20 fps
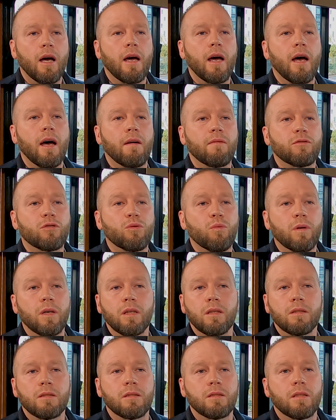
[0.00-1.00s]
have
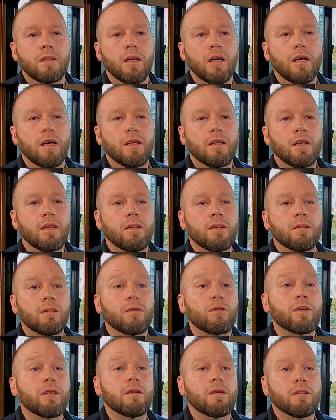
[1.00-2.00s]
twins that are
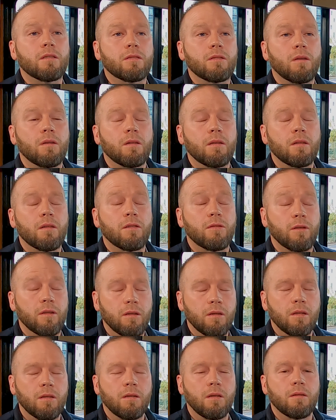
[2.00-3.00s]
3 years old.
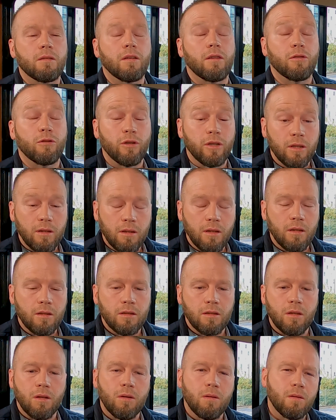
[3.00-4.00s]
3
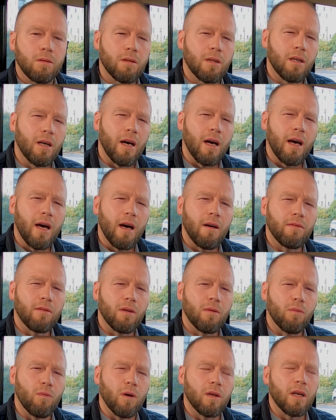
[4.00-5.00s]
years old. I have
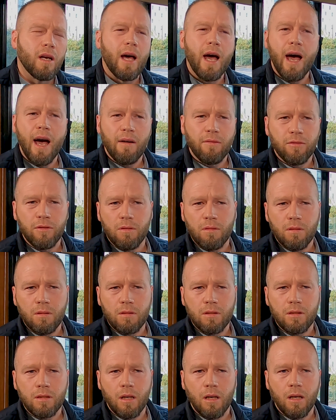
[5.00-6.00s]
a
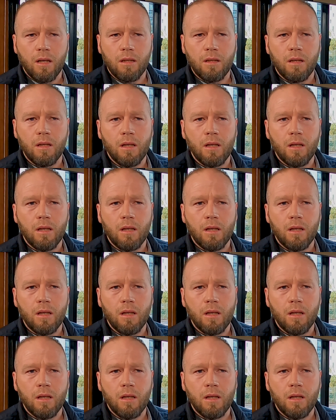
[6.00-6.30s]
1.5-year-old son.